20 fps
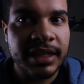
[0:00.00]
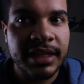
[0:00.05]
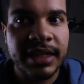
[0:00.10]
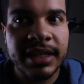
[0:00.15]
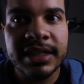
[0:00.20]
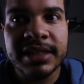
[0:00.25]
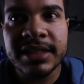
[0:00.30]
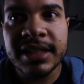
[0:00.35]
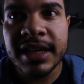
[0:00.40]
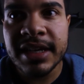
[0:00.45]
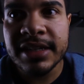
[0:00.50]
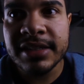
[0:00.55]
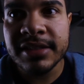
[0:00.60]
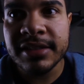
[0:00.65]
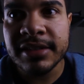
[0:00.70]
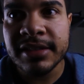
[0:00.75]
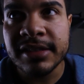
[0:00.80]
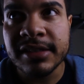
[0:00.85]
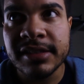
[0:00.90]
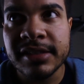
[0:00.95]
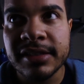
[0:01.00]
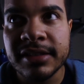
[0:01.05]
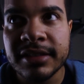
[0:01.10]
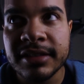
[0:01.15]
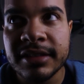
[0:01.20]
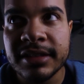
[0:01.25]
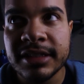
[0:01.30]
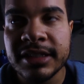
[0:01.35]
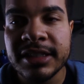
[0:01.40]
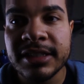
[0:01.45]
It takes her
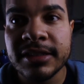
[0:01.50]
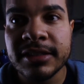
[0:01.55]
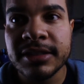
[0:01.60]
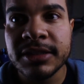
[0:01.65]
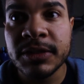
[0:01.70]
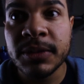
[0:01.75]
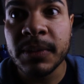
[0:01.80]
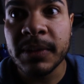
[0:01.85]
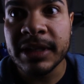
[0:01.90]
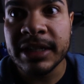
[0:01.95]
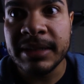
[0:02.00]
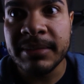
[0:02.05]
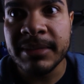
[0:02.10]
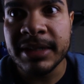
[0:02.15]
20